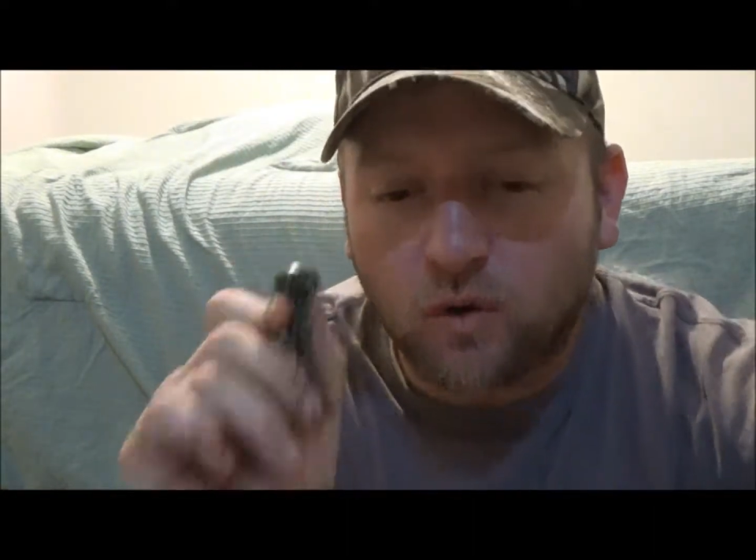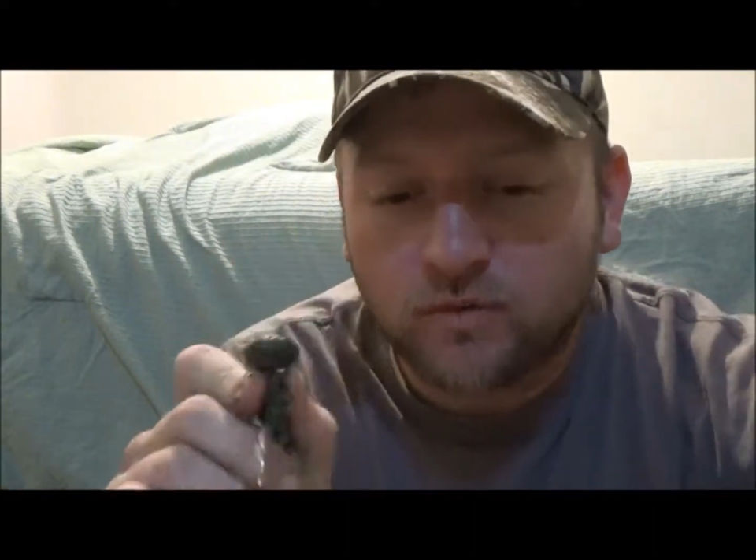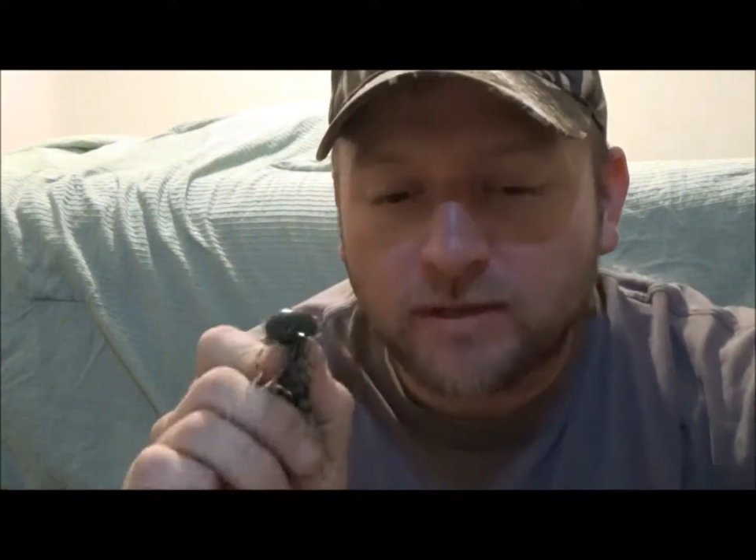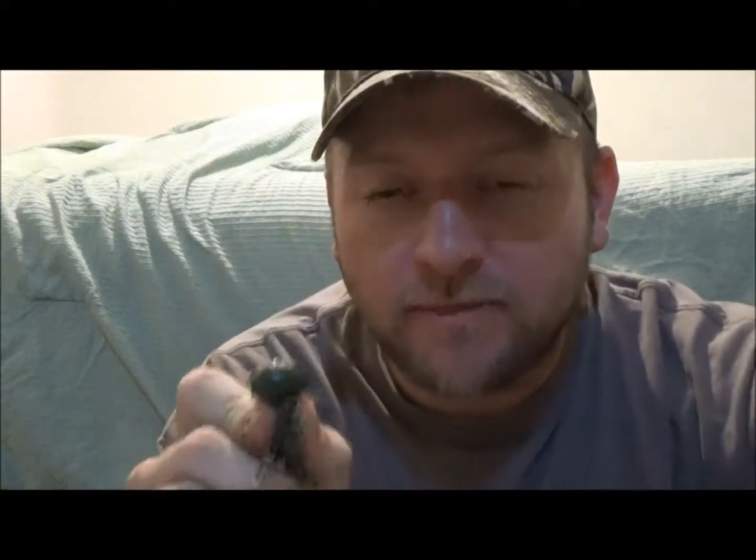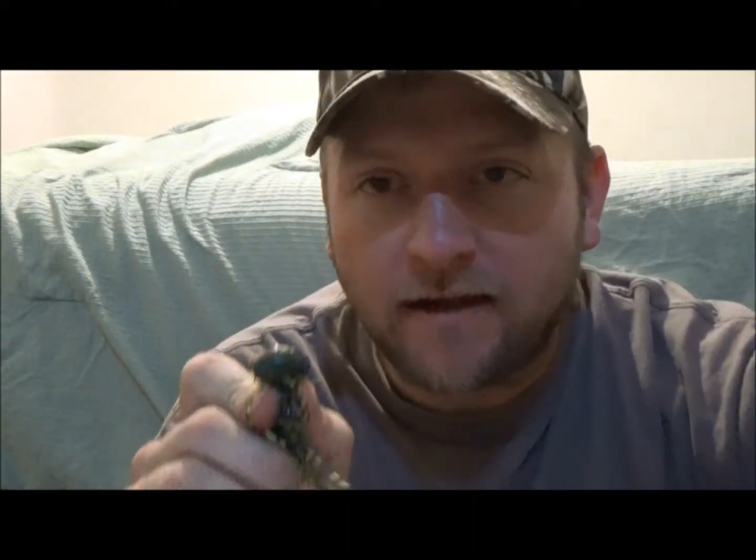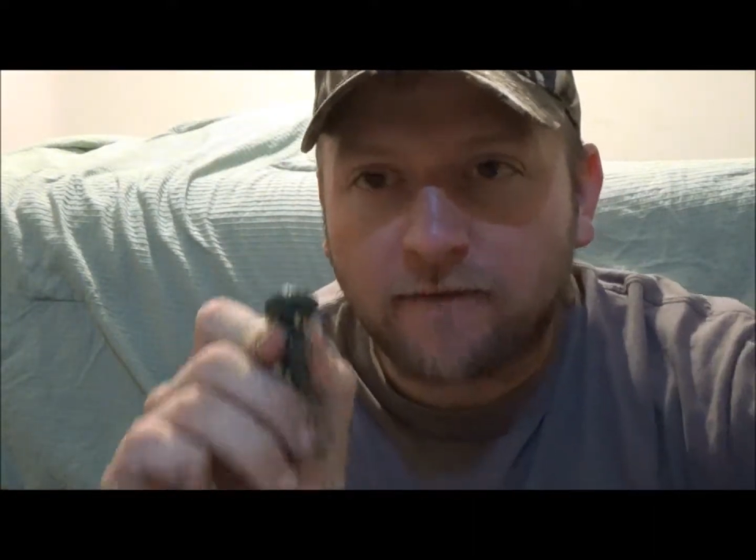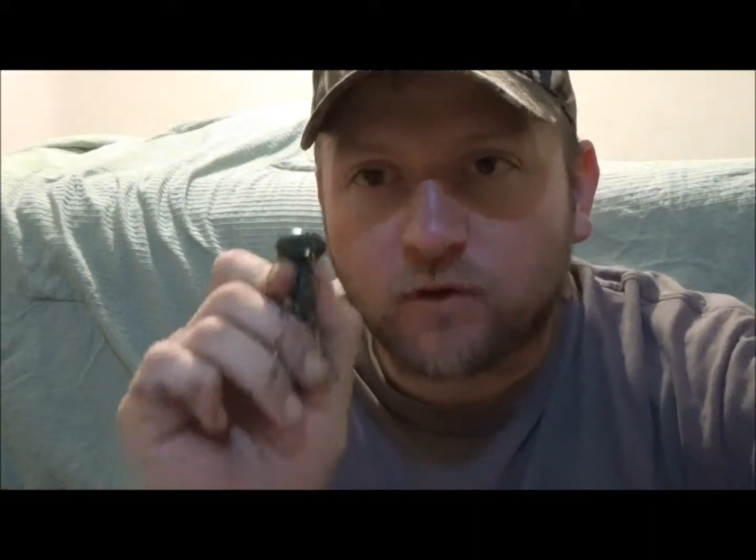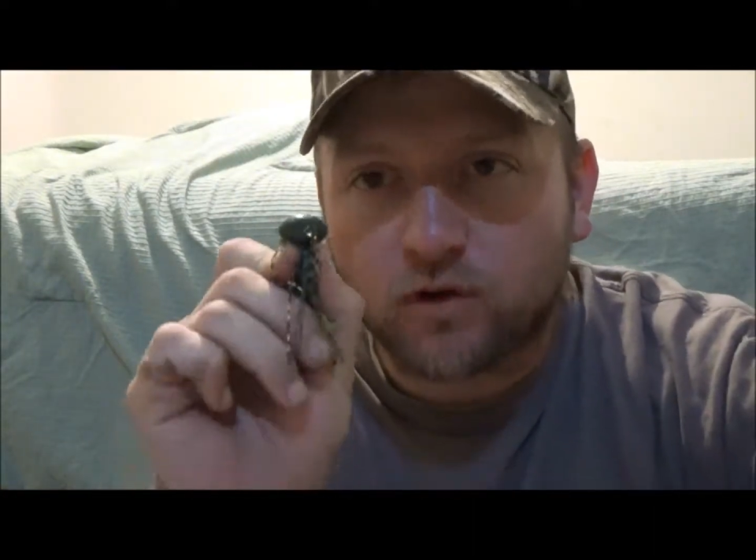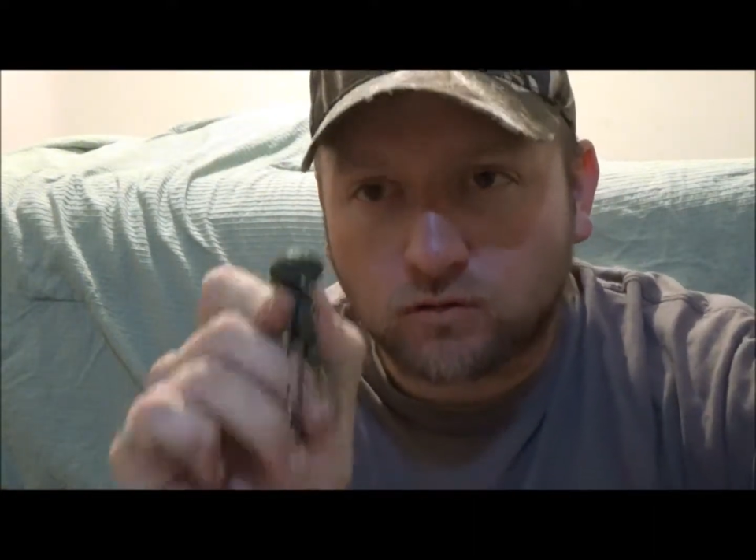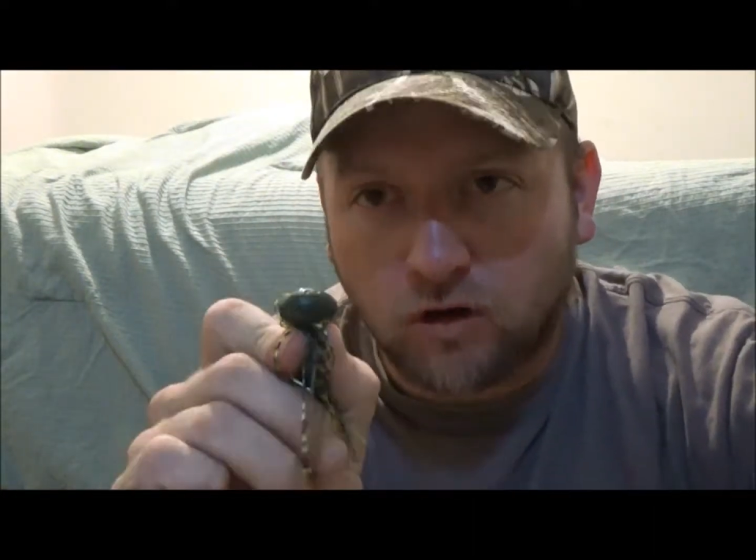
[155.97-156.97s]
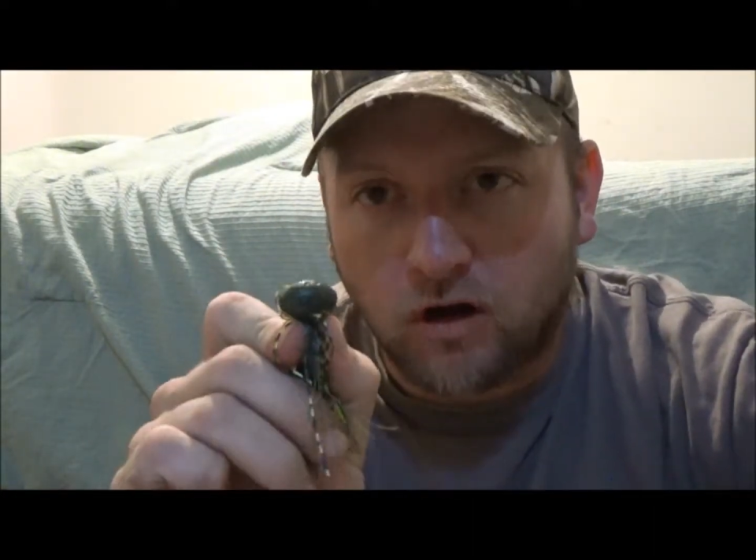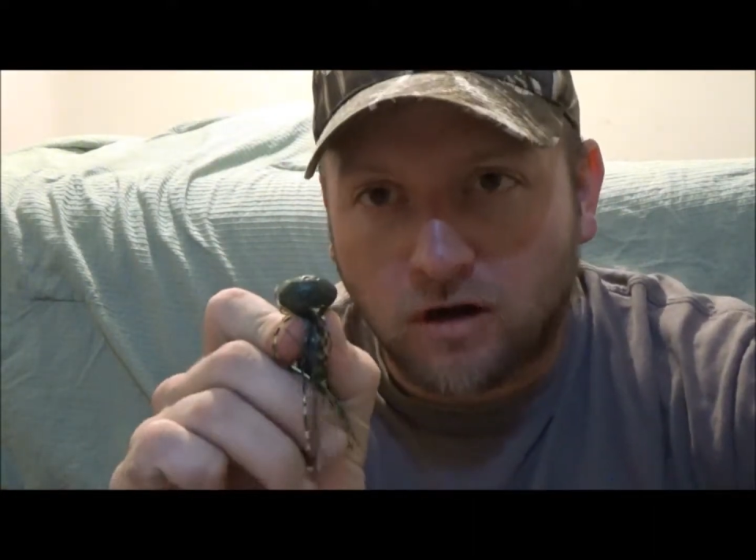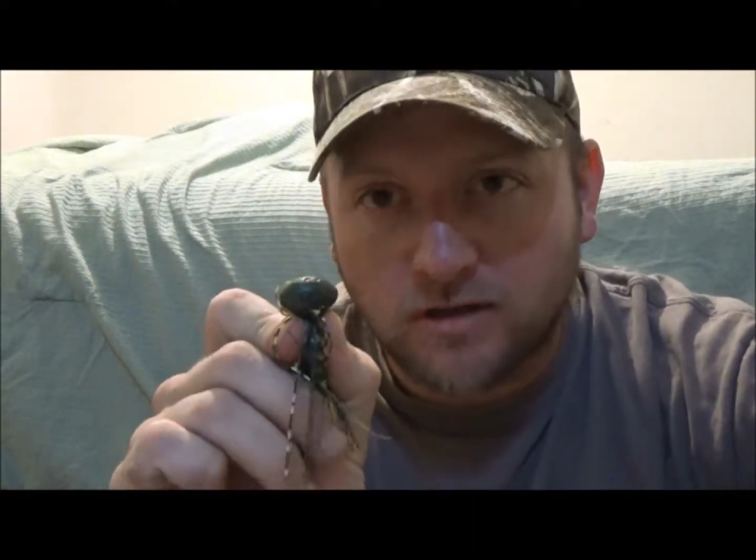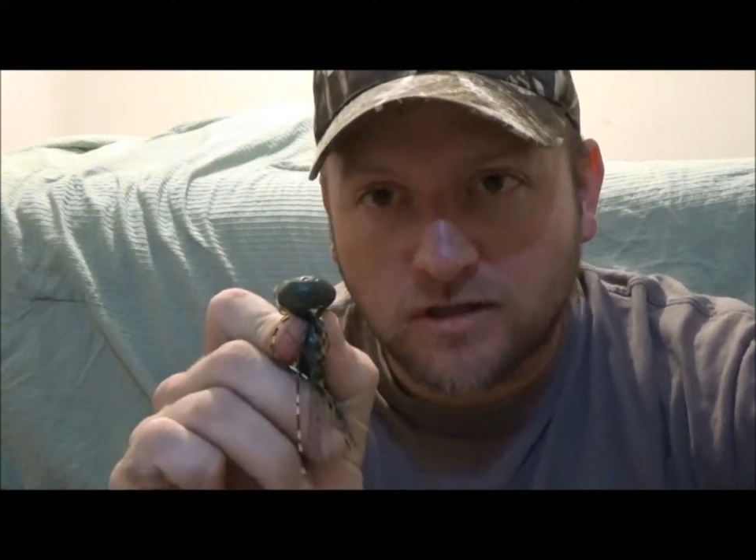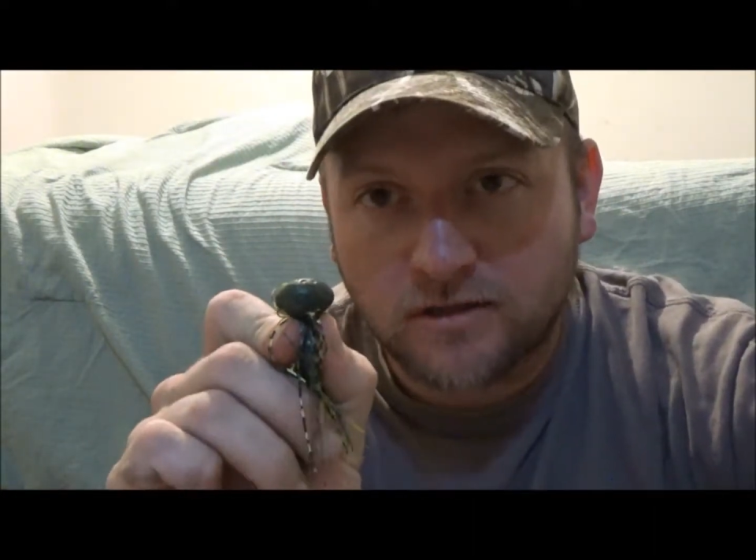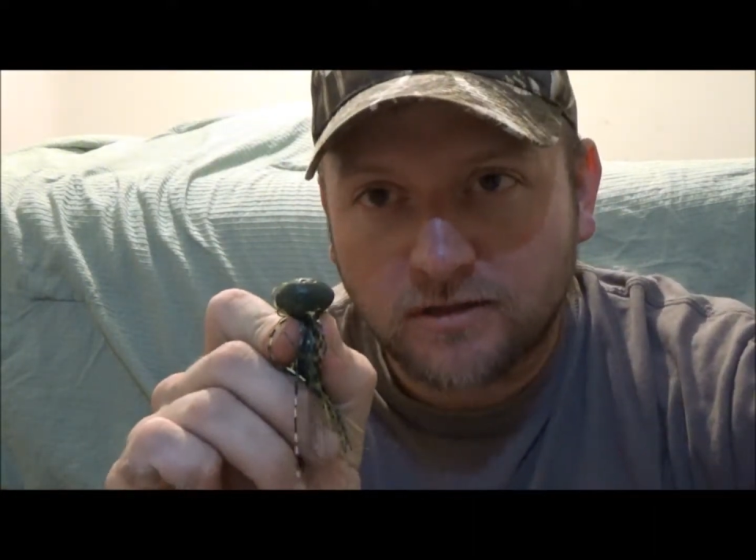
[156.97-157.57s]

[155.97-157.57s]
only meant for craws.